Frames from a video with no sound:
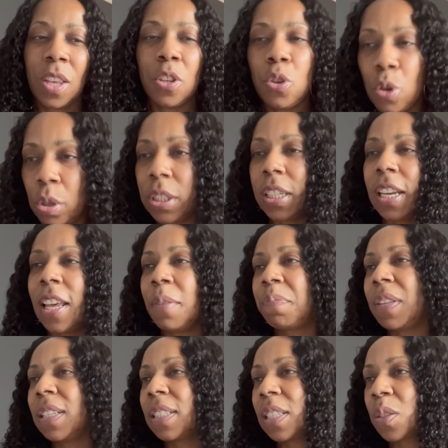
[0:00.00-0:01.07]
you should, if
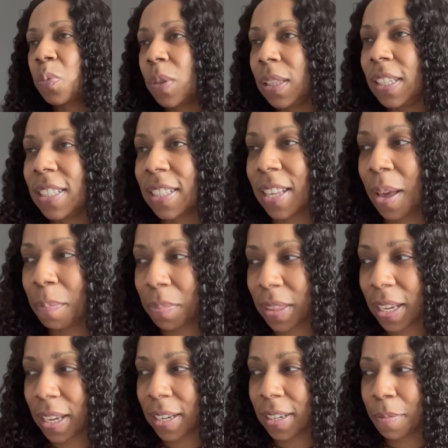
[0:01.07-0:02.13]
this is really
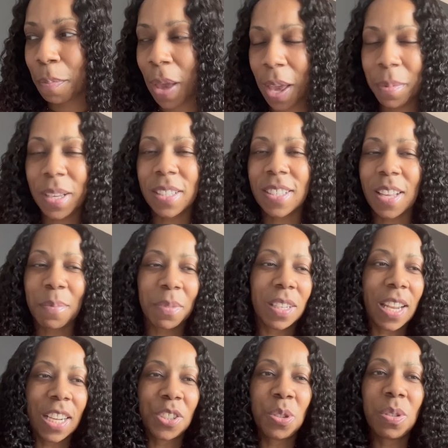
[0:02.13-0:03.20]
something, maybe it's
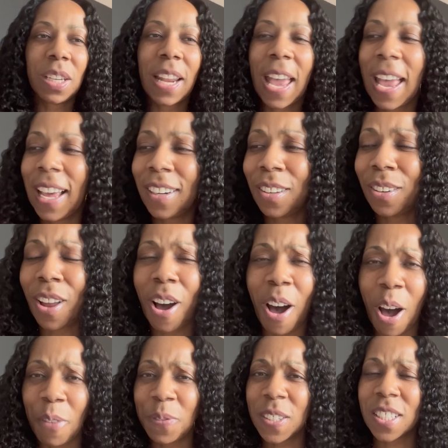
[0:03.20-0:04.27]
something that you could handle
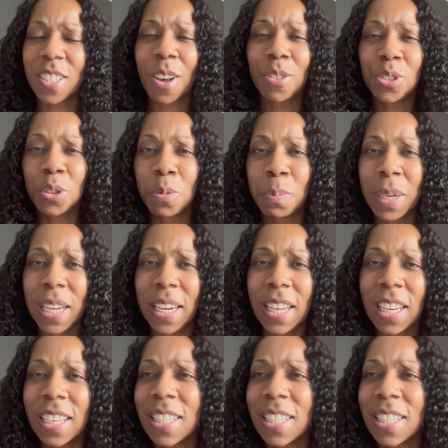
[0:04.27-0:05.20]
off of social media.